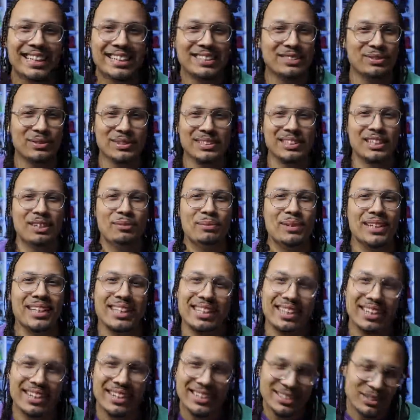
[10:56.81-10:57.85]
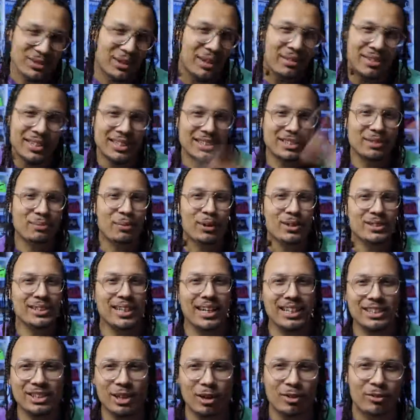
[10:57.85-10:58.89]
This one's gonna be hilarious. Whoever gets the most
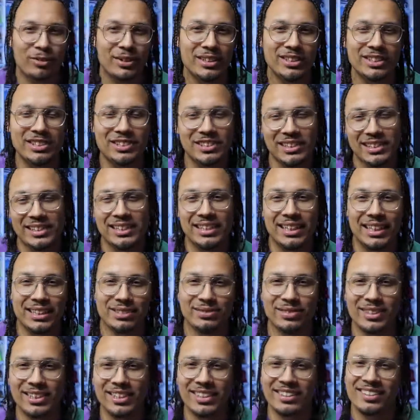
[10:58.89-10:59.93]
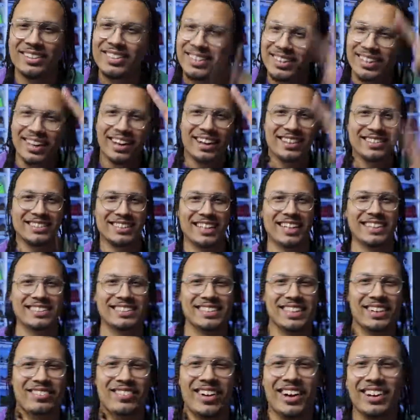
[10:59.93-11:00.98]
likes, I'll feature you in the next video. All right, you
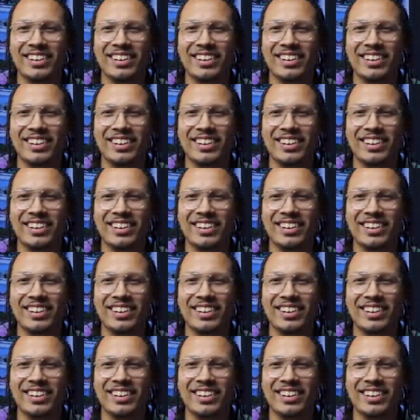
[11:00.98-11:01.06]
guys, I'm